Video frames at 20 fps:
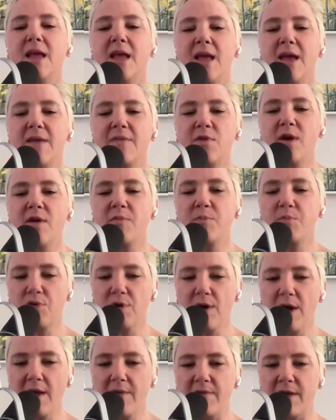If you have
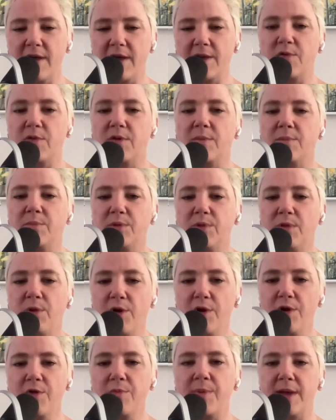private or
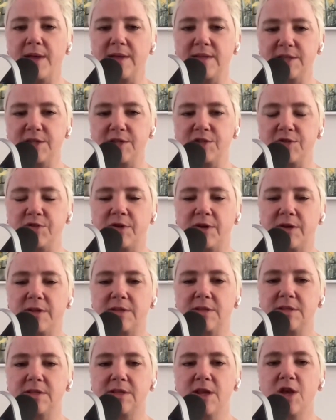employer-based
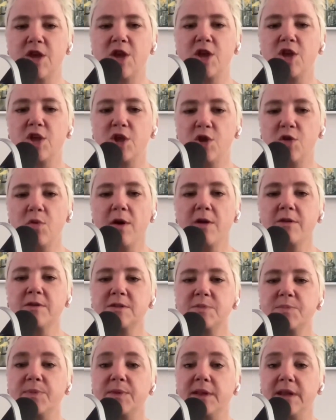insurance, you are
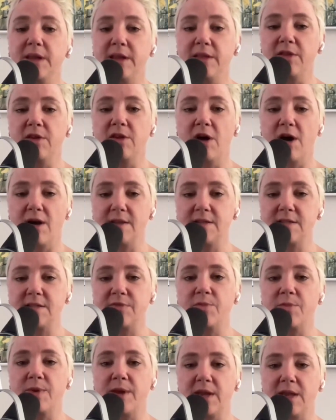splitting the cost
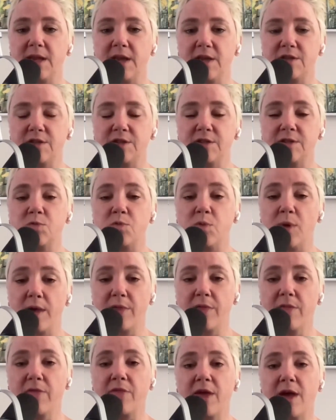of your medications
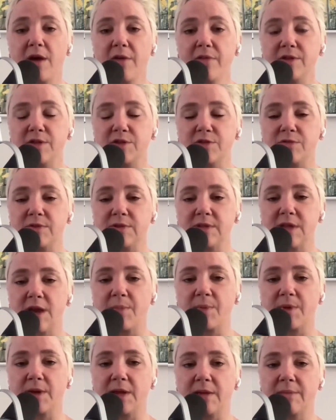with the health insurance
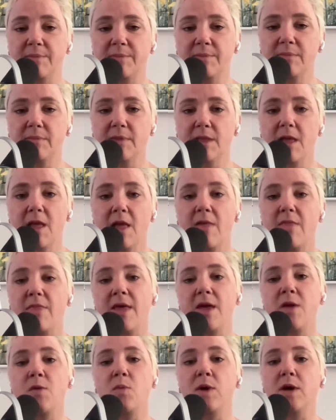company.
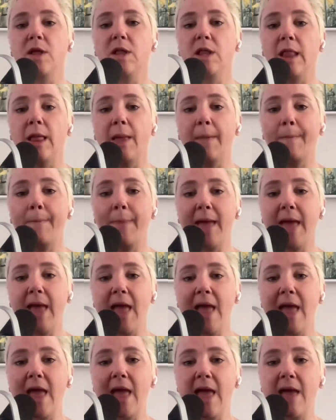They will
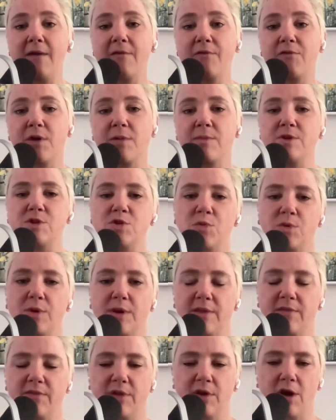pay for a
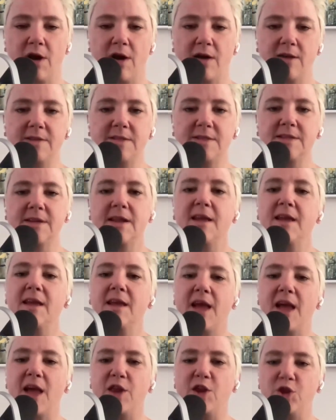majority of the cost,
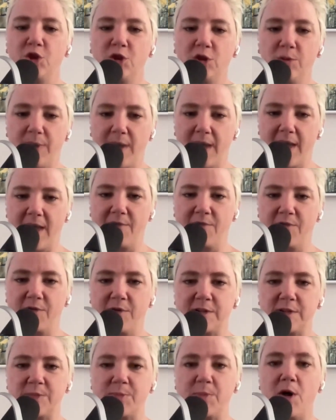and you'll pay for
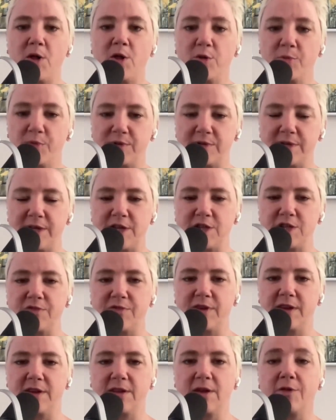a smaller percentage of
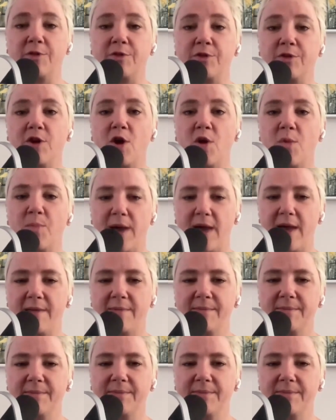it called your copay.